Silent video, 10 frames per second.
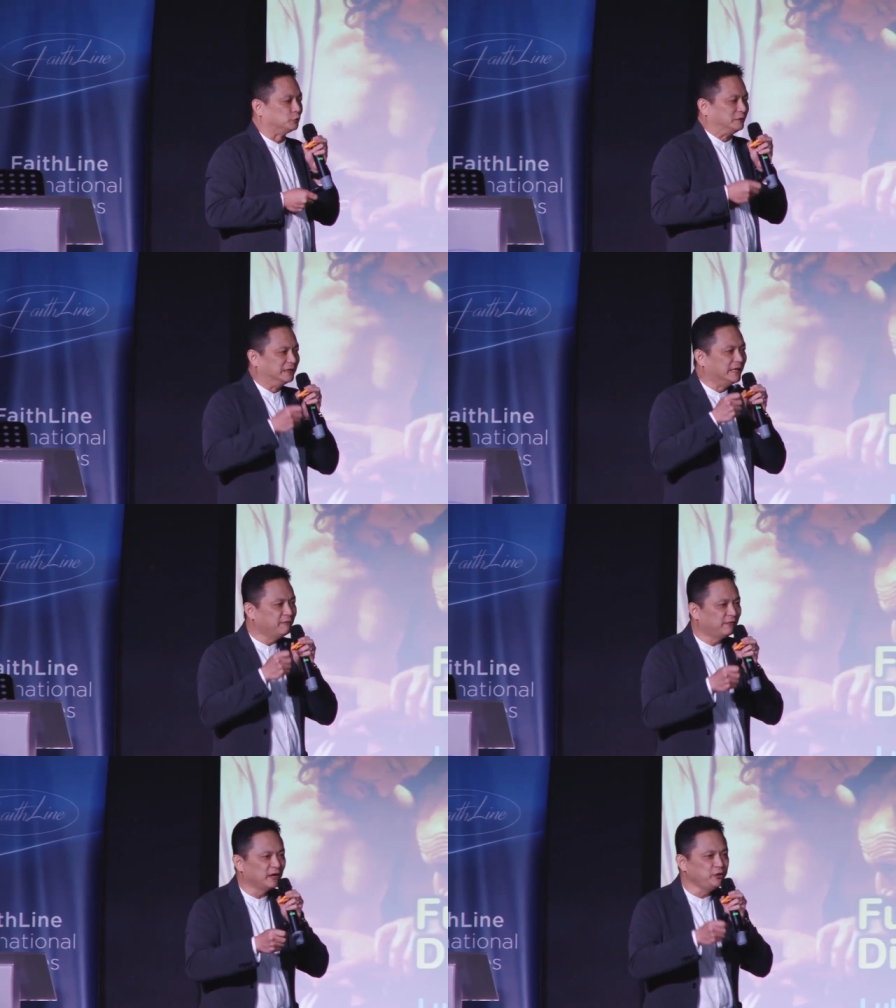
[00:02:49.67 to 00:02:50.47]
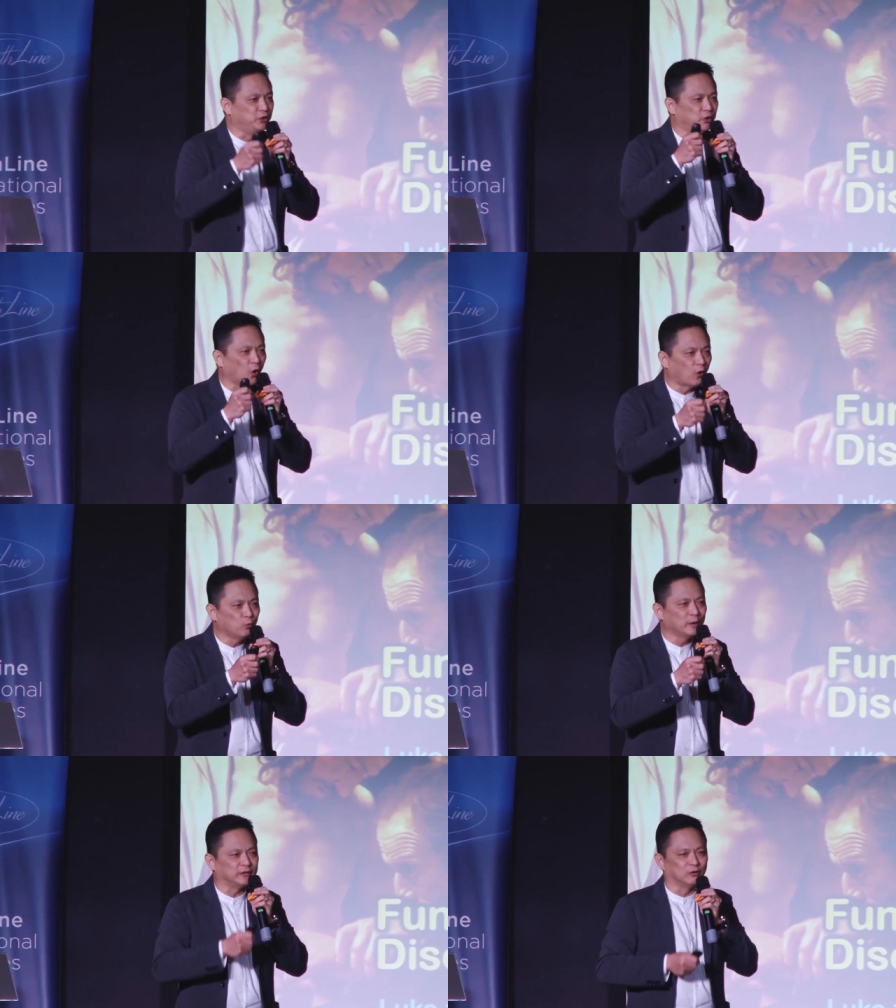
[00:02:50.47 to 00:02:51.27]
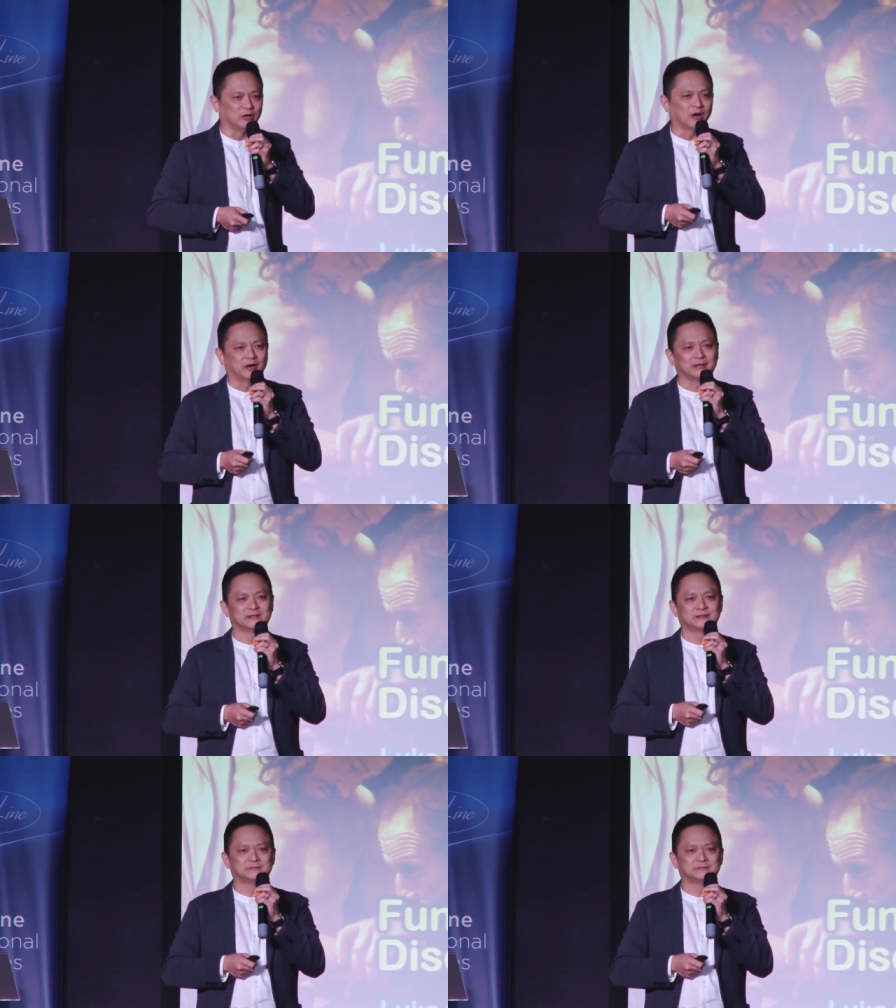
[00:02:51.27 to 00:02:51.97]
to deliver your word, O oh God.